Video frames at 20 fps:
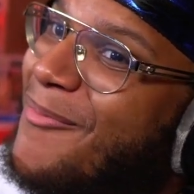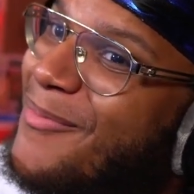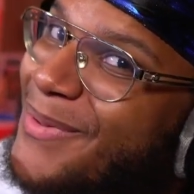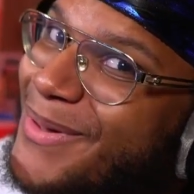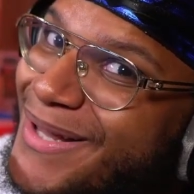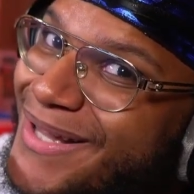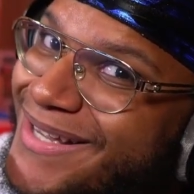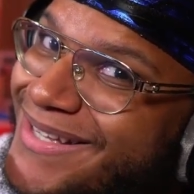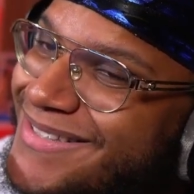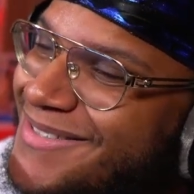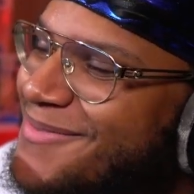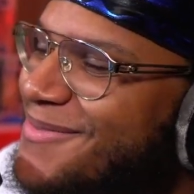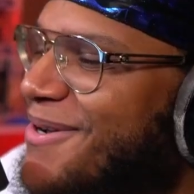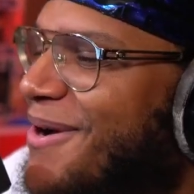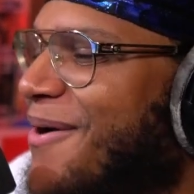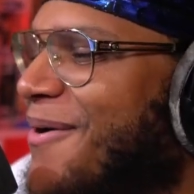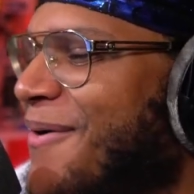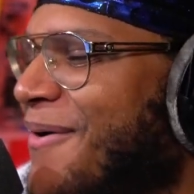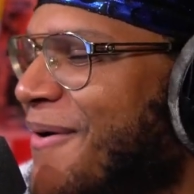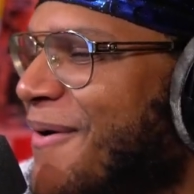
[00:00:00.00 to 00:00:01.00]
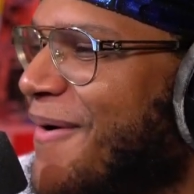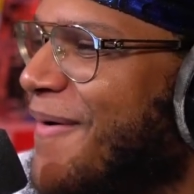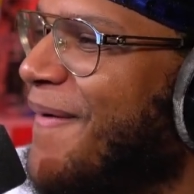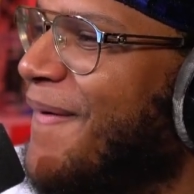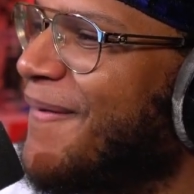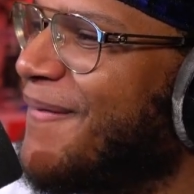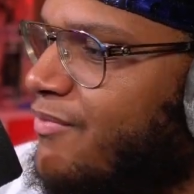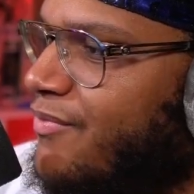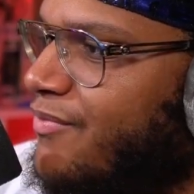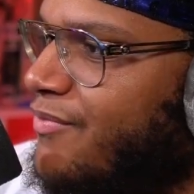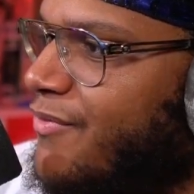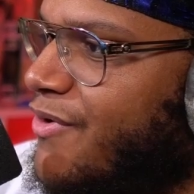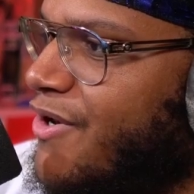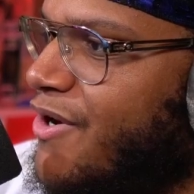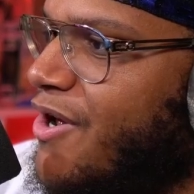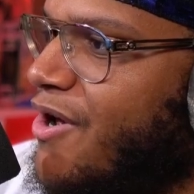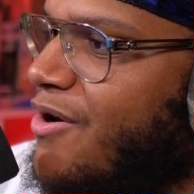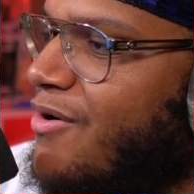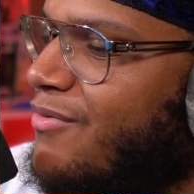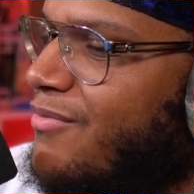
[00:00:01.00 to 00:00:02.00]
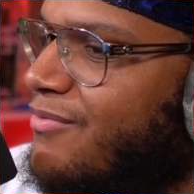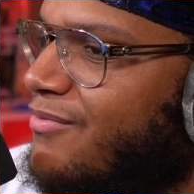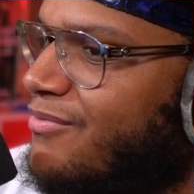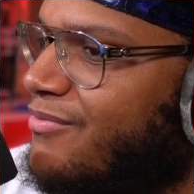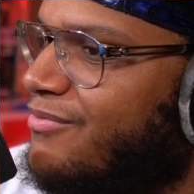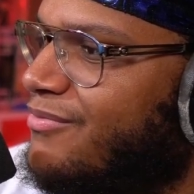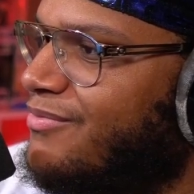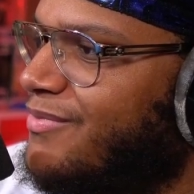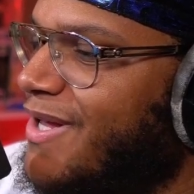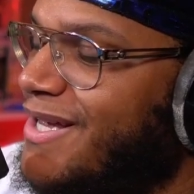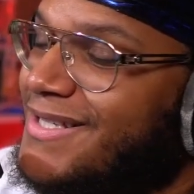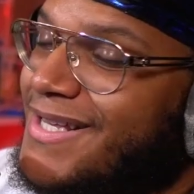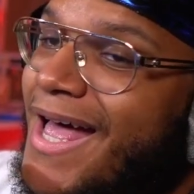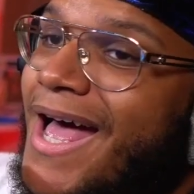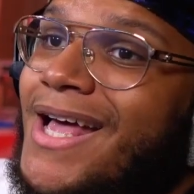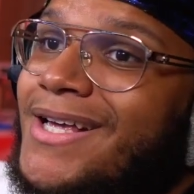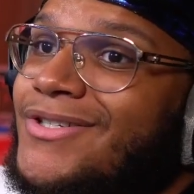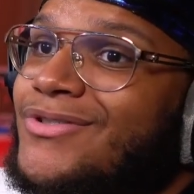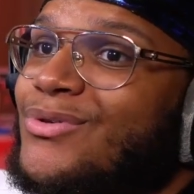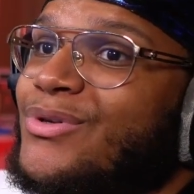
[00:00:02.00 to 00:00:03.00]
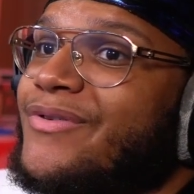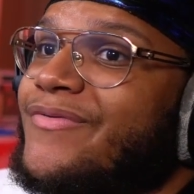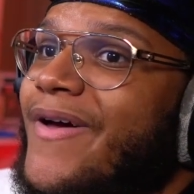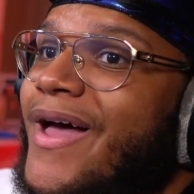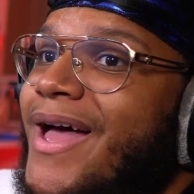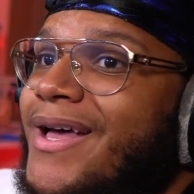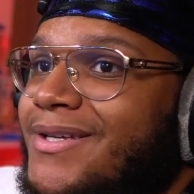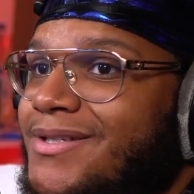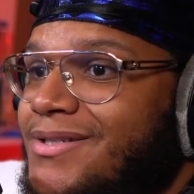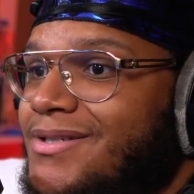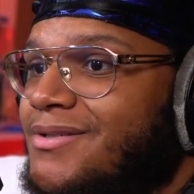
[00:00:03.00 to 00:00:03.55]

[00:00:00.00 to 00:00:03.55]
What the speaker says: Please subscribe. You know, that's actually facts.